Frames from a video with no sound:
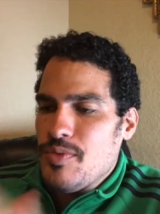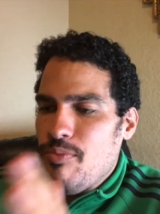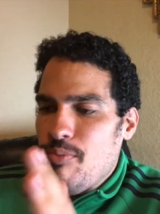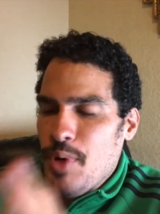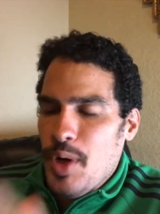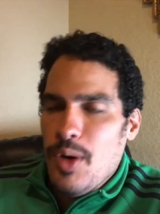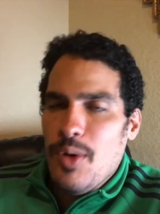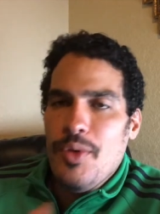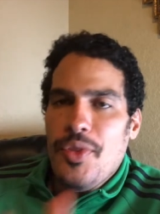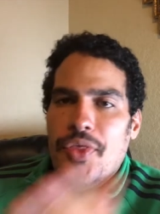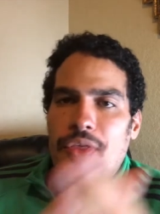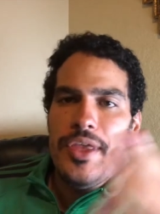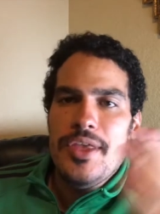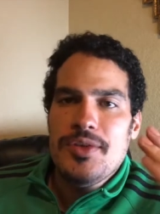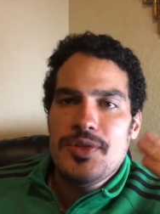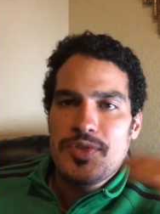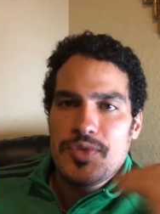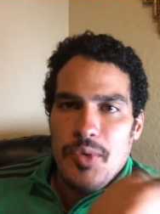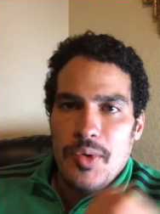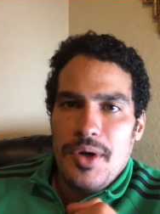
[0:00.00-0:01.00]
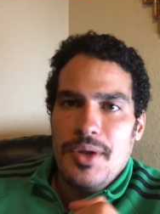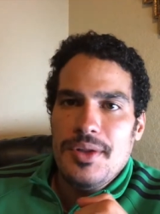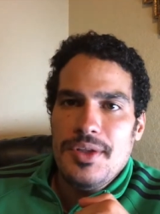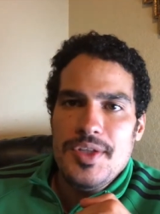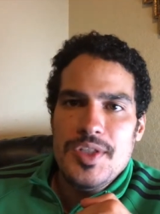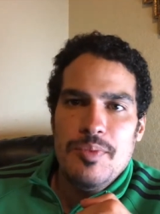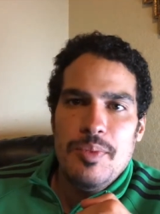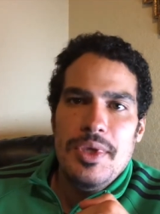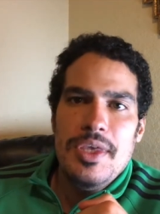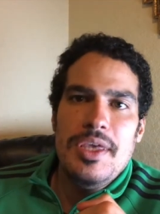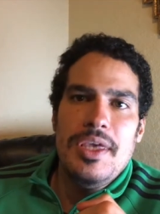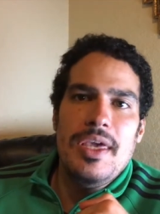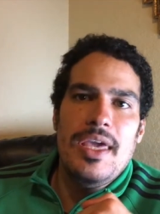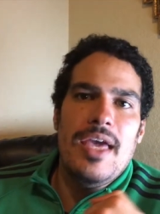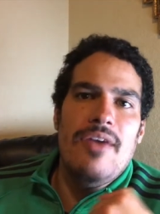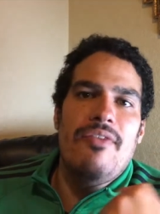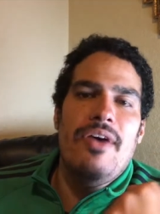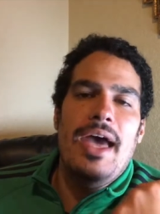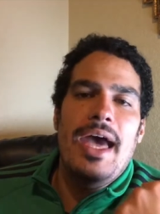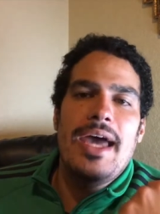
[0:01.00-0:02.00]
both historically speaking,
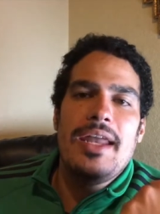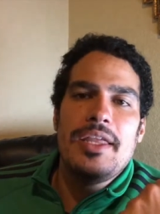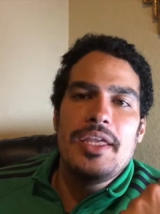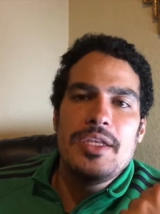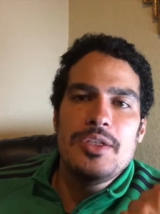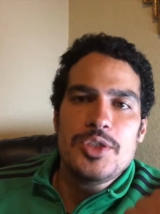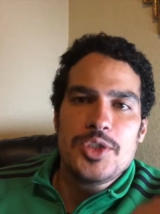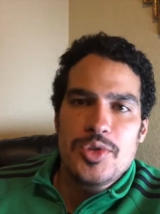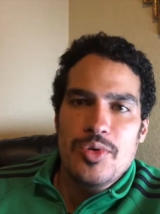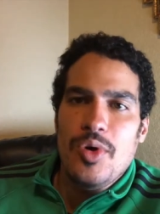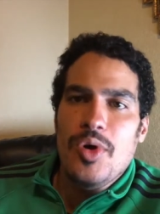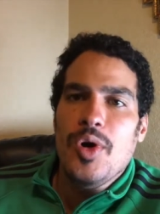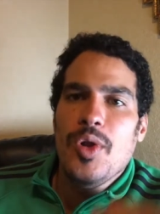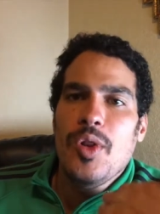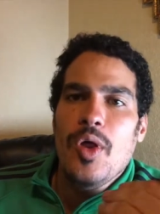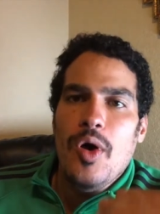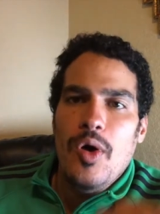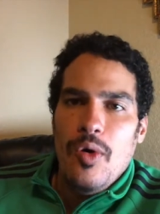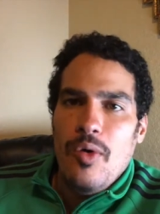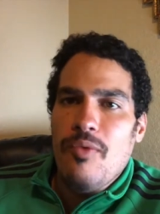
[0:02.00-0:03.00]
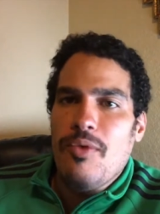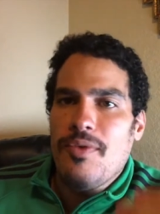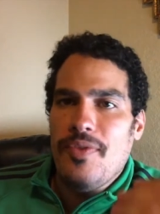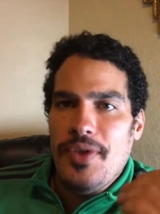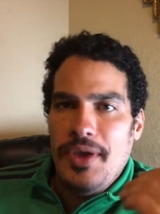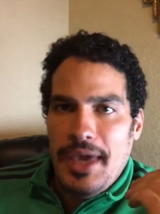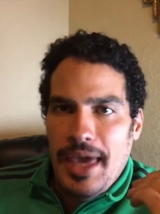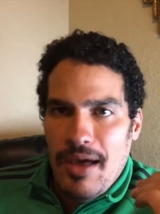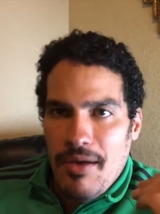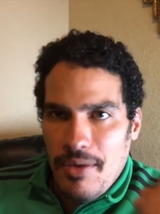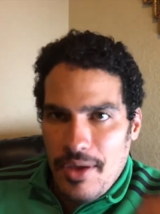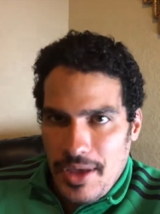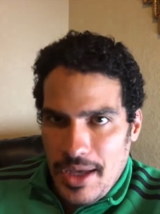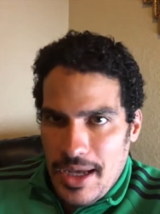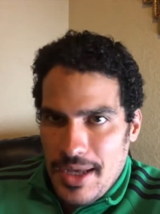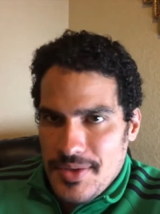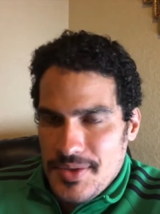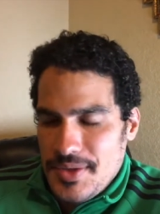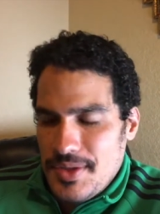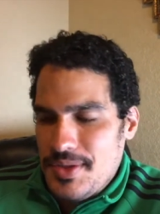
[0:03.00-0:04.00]
have had control over the
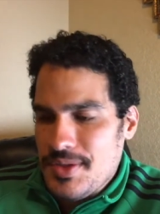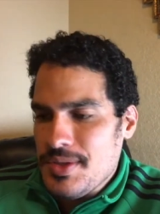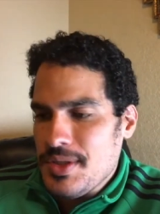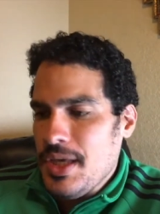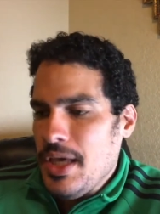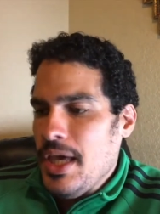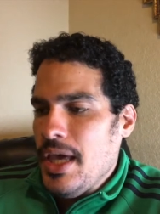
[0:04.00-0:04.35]
Caucasus.